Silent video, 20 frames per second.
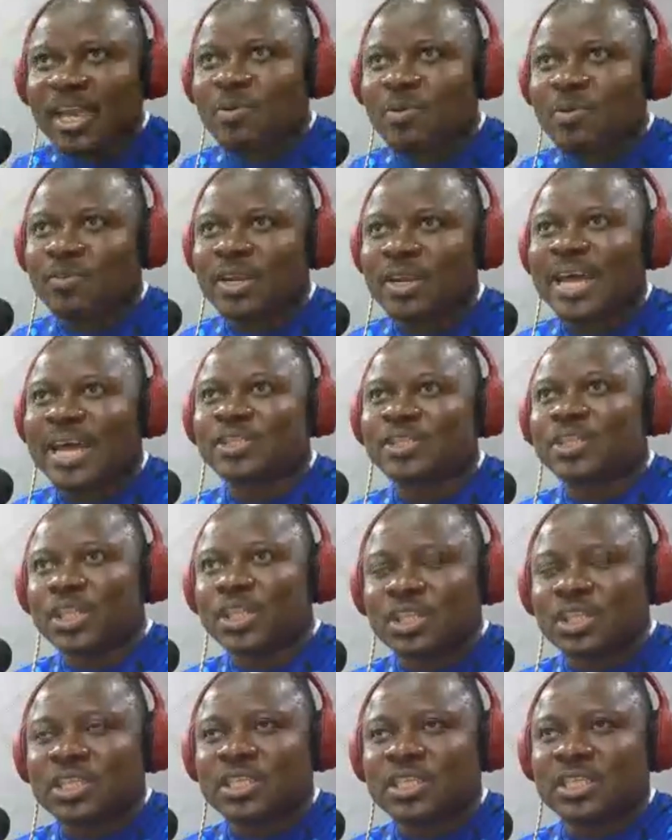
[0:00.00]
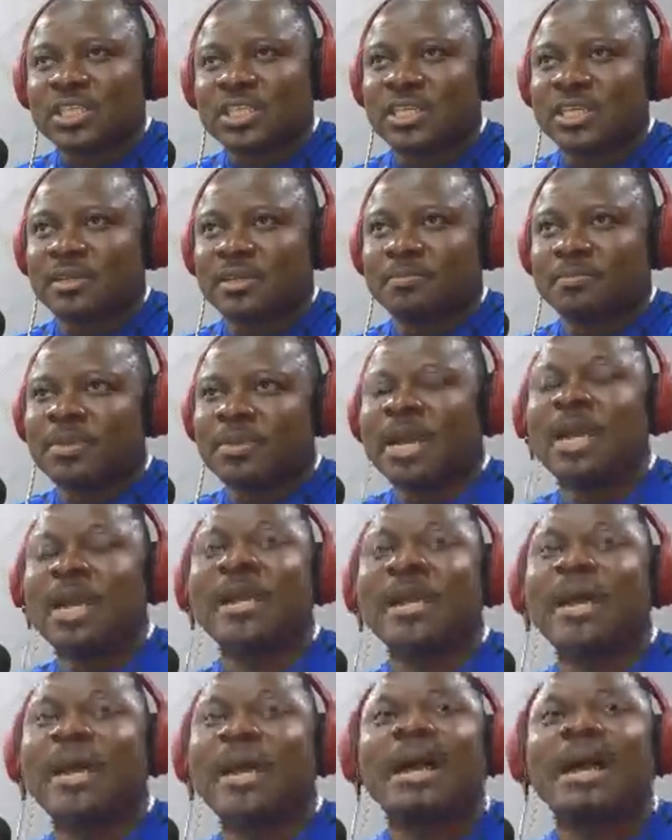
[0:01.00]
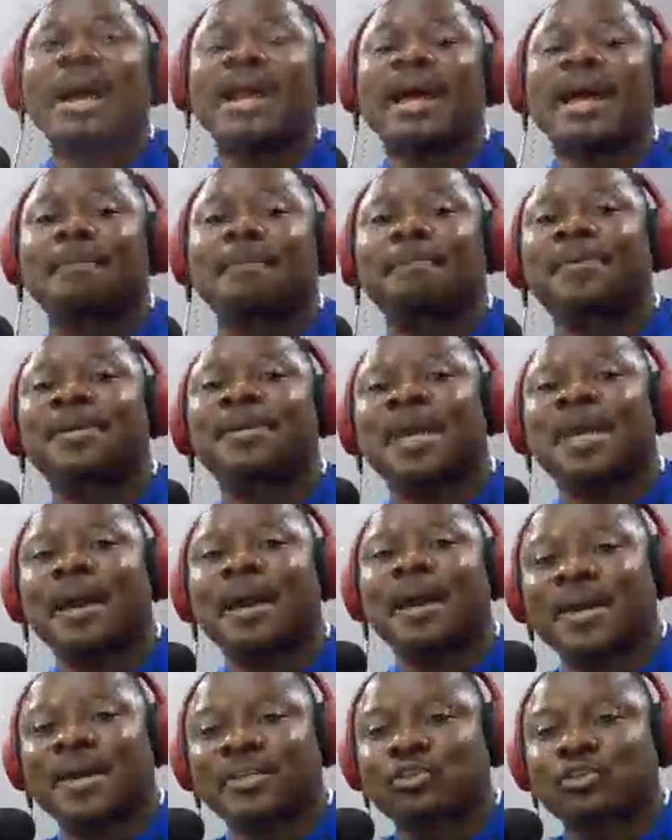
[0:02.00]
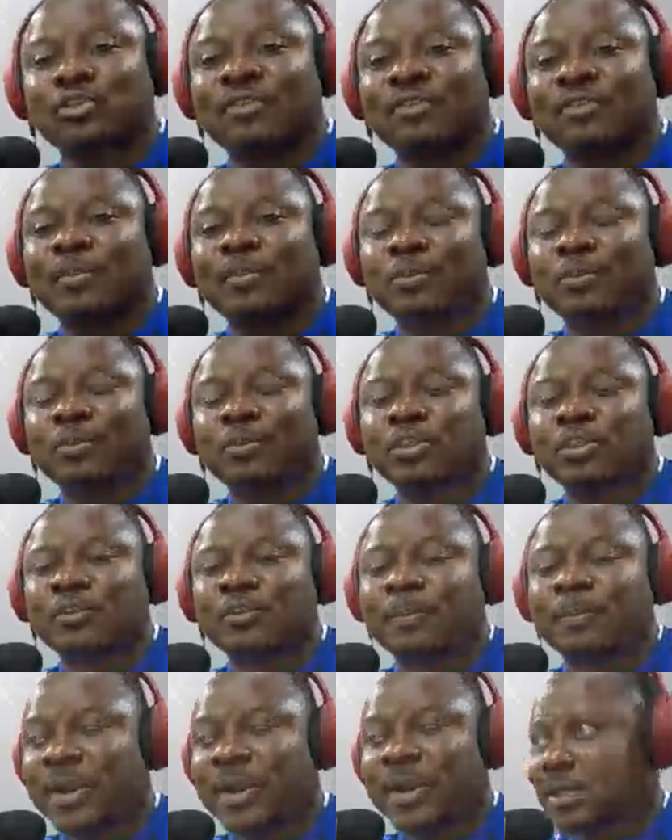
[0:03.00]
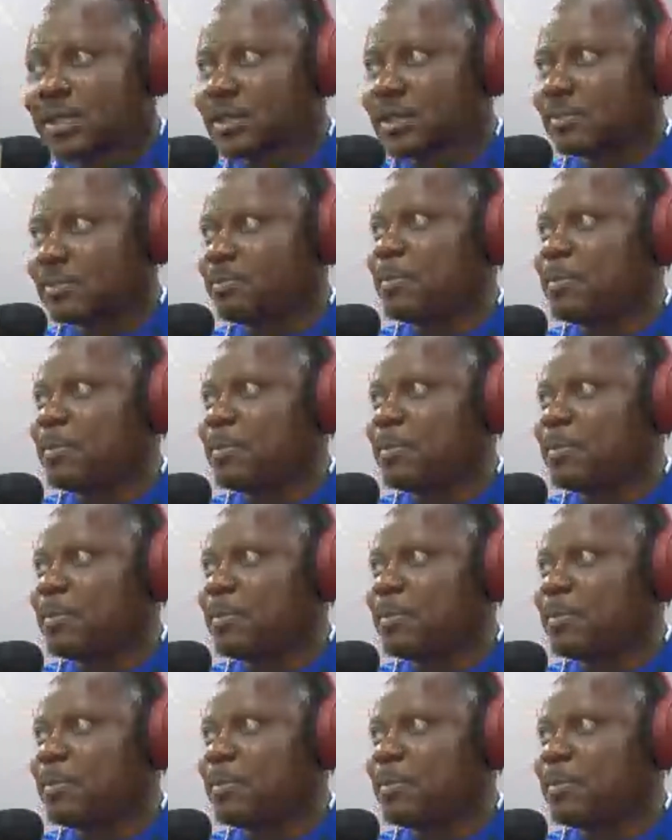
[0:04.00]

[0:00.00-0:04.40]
Guava not changed in this game. And I bet you everybody was surprised.